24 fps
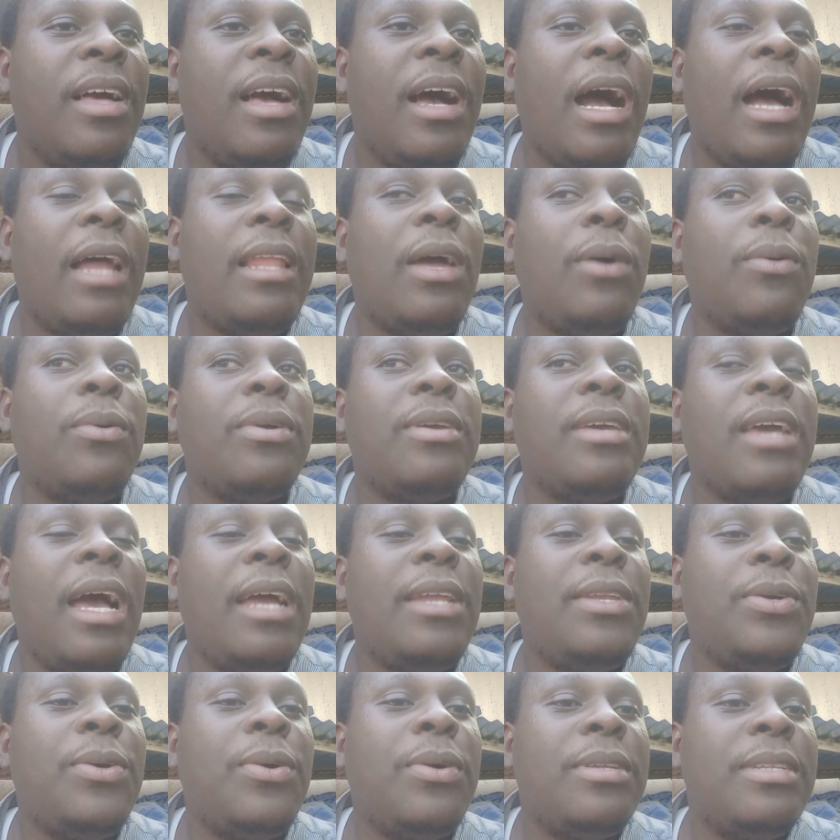and I will guide
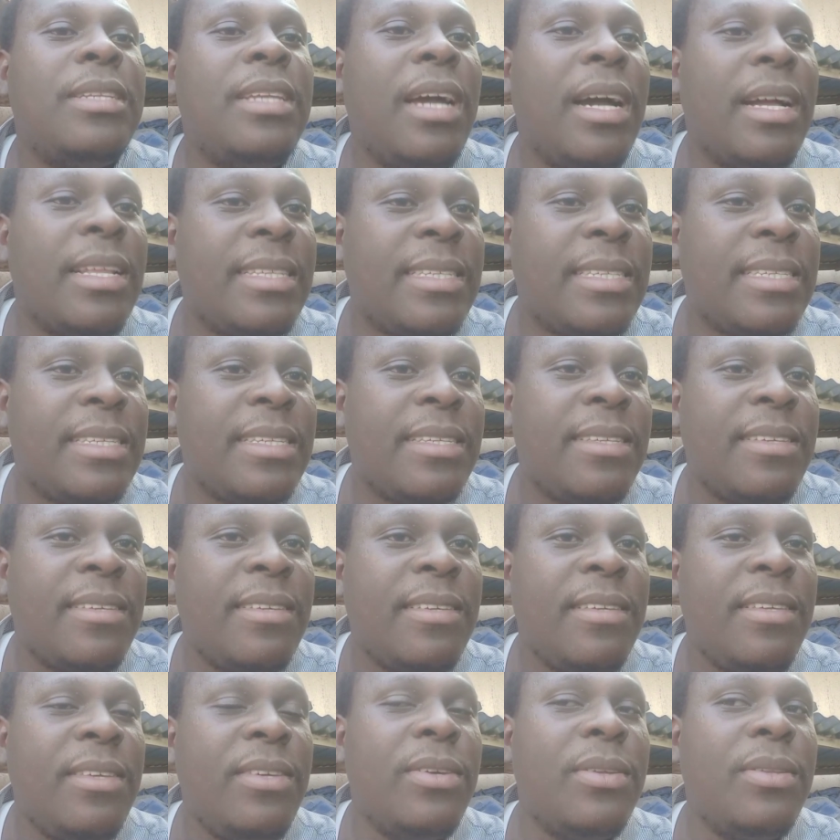you on that.
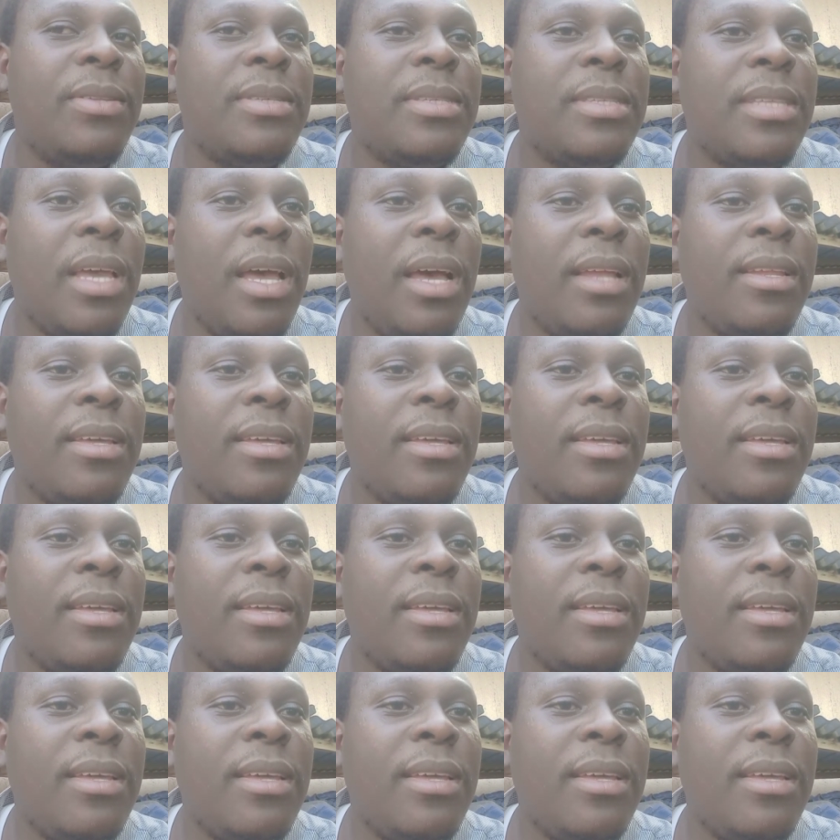You understand?